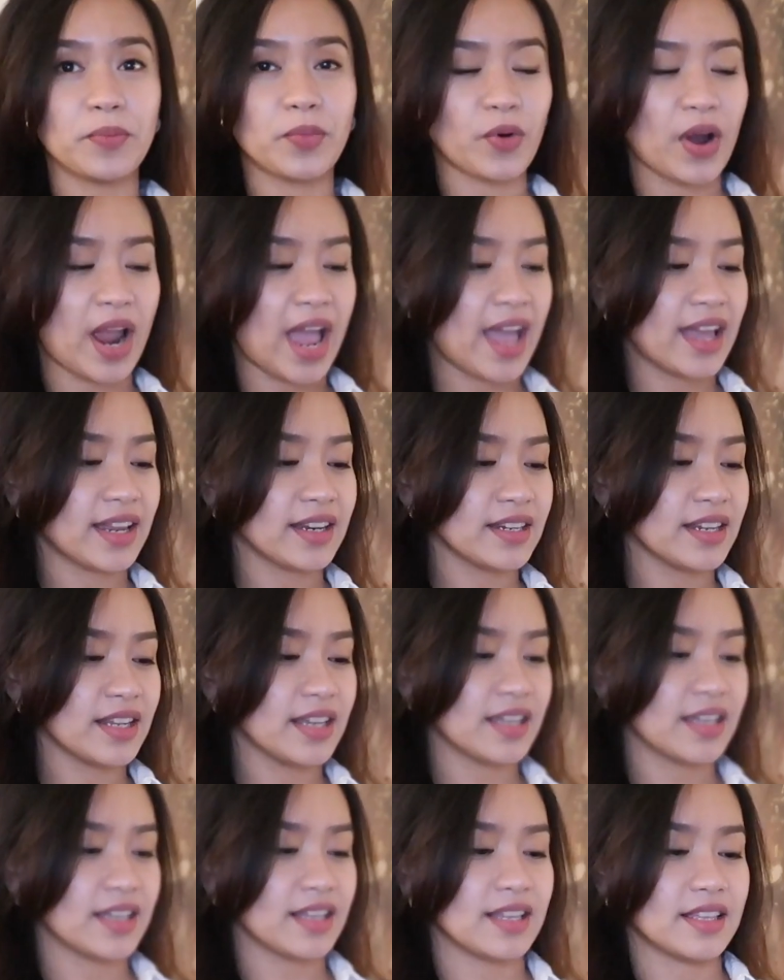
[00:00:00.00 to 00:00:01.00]
brand,
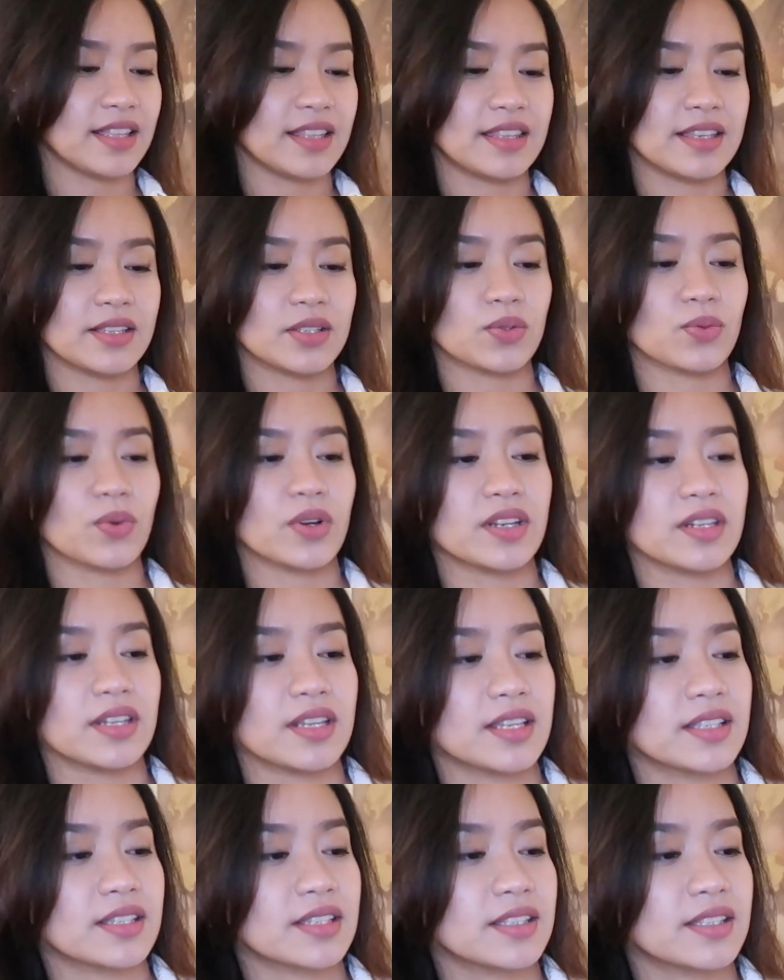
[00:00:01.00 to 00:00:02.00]
this one,
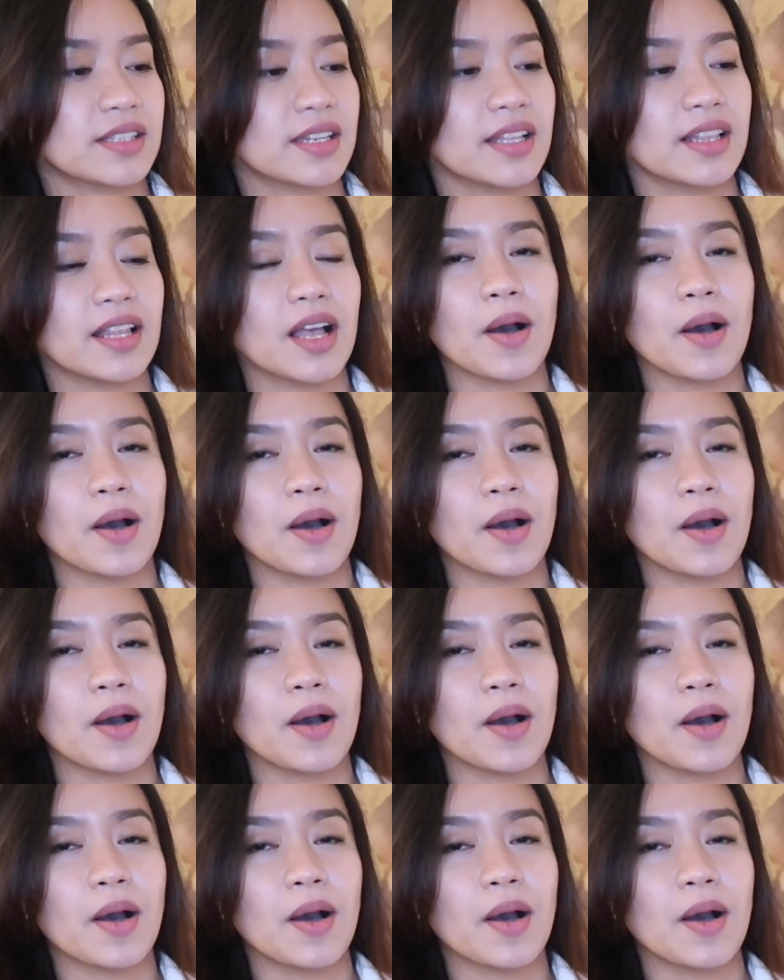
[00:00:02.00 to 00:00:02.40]
it's still